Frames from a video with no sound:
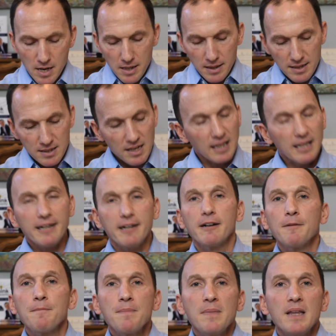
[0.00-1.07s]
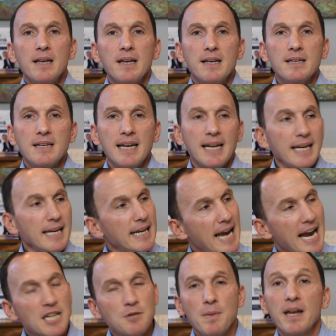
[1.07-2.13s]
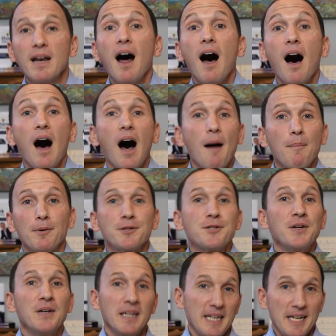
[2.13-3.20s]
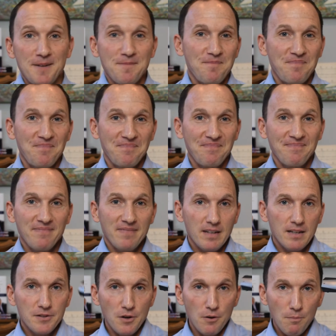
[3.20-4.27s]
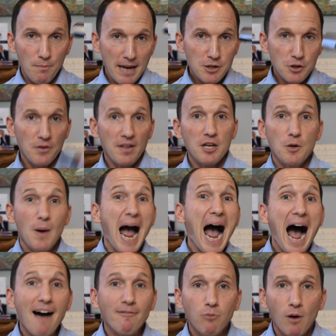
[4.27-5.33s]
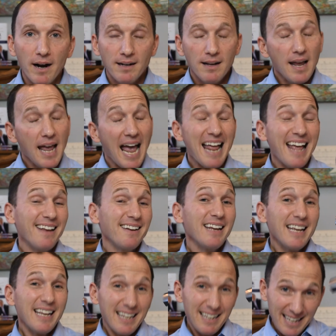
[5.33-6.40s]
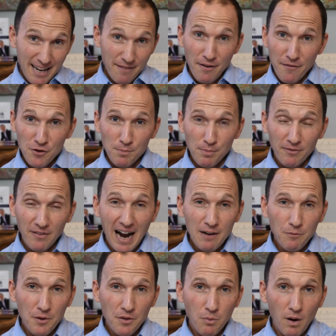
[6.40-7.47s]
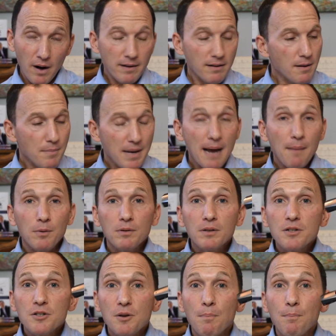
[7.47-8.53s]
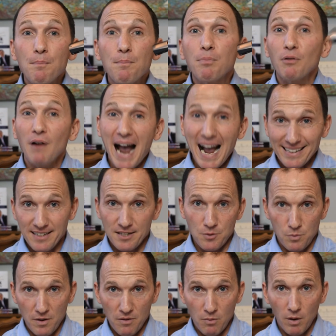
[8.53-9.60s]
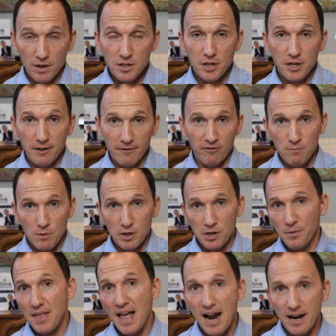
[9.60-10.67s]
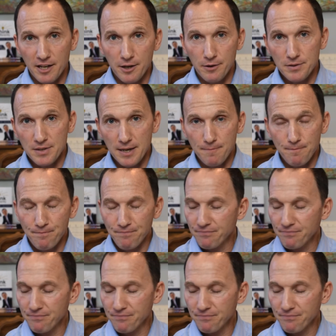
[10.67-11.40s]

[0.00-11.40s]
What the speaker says: This clicker is an engagement opportunity. So make sure that you have one, and even if you're provided with one, be able to practice with one so you're familiar with how to use it.